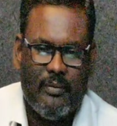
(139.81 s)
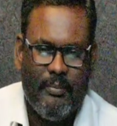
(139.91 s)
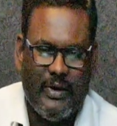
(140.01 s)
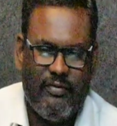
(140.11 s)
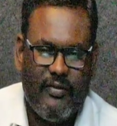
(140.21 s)

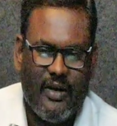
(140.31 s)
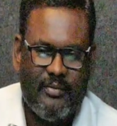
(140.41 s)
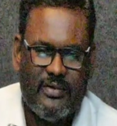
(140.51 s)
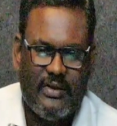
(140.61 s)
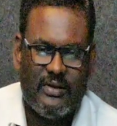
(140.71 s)

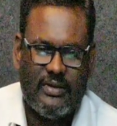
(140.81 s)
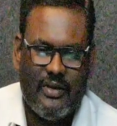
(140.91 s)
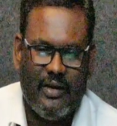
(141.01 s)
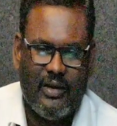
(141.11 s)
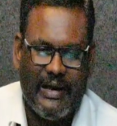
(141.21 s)
performs
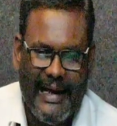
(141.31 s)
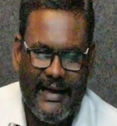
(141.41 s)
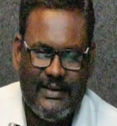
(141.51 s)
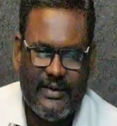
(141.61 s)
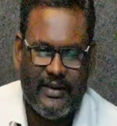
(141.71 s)
or
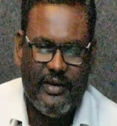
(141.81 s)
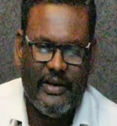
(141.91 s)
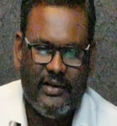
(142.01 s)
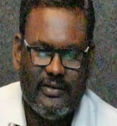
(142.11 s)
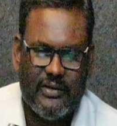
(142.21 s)
acts
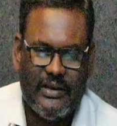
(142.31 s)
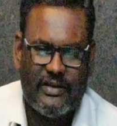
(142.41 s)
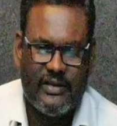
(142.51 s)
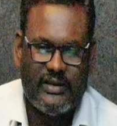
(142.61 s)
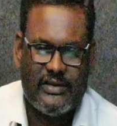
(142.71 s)
according to the
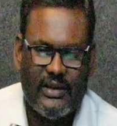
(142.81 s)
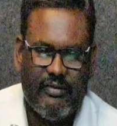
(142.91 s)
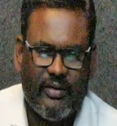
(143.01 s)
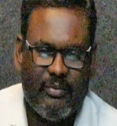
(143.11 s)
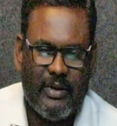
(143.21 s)
instruction
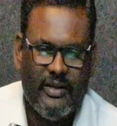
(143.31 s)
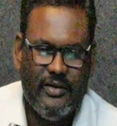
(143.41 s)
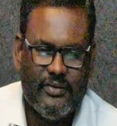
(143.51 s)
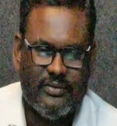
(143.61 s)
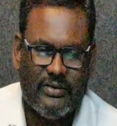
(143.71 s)
given by the
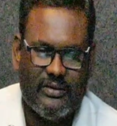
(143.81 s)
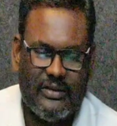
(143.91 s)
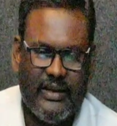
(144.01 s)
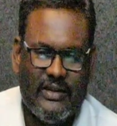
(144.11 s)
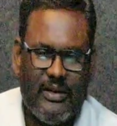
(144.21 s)
user.
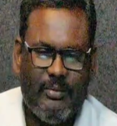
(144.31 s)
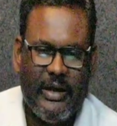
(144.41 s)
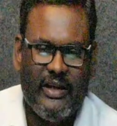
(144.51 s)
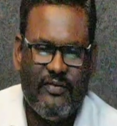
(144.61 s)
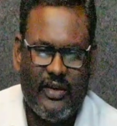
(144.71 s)
That is the
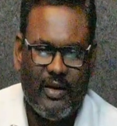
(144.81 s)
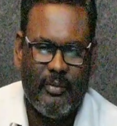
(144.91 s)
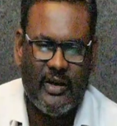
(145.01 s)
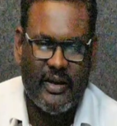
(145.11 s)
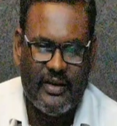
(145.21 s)
main
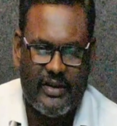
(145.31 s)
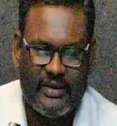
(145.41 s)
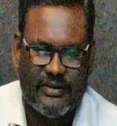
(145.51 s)
phenomena here.